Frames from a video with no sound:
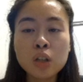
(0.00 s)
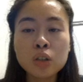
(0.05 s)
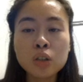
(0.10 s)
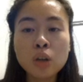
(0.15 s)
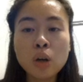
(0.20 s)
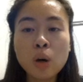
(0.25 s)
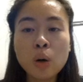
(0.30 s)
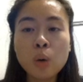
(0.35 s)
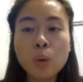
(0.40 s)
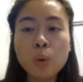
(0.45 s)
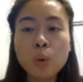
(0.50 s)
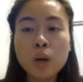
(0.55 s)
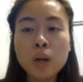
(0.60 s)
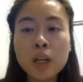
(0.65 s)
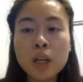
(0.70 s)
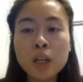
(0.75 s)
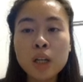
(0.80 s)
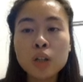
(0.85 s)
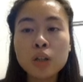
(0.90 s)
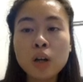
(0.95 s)
So
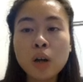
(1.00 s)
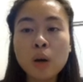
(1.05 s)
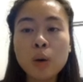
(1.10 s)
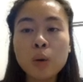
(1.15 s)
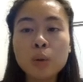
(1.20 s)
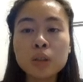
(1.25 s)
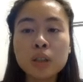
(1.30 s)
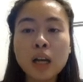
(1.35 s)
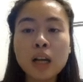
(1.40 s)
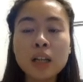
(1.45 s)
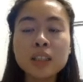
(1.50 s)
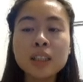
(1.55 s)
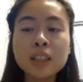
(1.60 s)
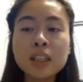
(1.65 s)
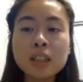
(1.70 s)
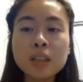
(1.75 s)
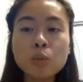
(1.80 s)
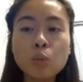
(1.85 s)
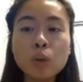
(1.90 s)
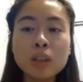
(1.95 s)
you know, I
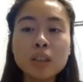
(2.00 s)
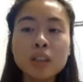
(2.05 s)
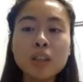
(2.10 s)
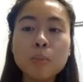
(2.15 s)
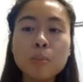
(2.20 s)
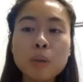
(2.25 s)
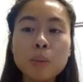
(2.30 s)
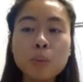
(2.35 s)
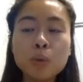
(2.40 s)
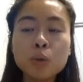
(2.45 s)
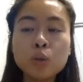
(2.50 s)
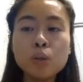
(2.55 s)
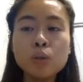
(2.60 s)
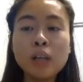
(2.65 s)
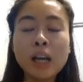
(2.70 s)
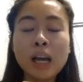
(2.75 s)
see what some people do.